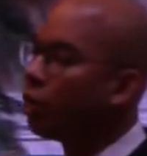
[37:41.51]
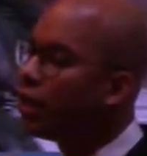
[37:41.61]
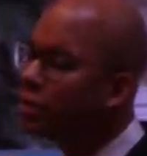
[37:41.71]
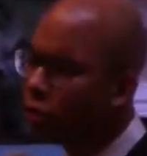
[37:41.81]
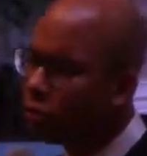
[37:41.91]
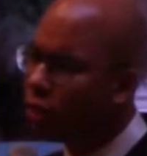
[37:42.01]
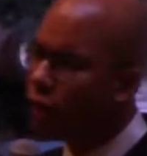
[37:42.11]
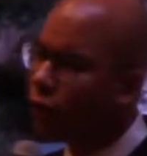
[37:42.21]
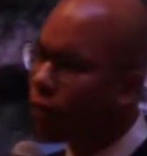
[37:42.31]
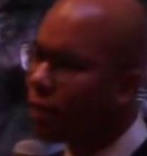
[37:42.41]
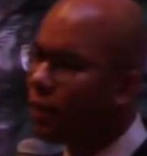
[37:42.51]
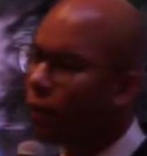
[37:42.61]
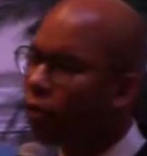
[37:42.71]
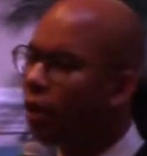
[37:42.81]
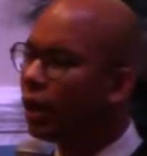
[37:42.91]
He's not looking for
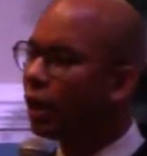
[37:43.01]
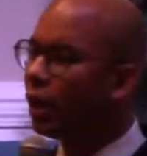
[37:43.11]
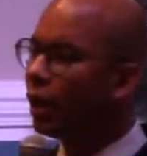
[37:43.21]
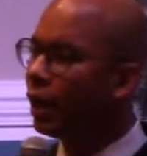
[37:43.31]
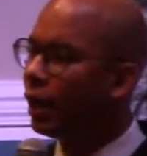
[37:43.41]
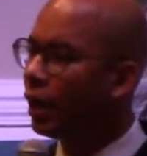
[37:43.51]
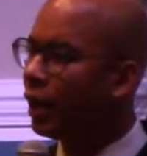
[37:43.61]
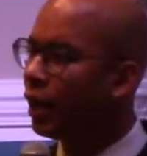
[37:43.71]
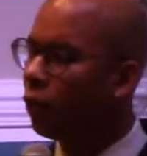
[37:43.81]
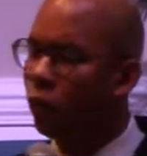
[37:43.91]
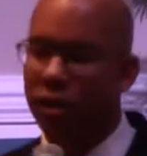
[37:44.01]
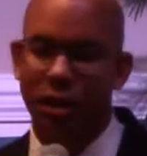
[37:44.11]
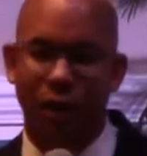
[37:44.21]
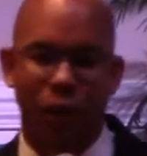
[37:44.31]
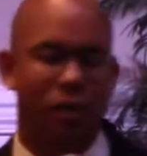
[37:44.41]
people with the
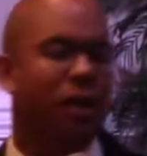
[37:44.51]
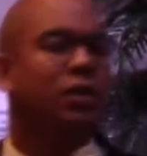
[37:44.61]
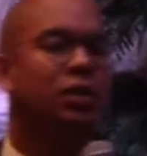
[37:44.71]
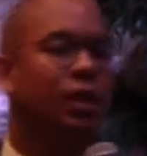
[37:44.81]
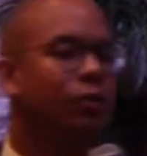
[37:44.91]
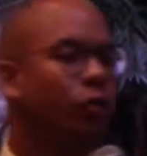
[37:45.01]
credentials,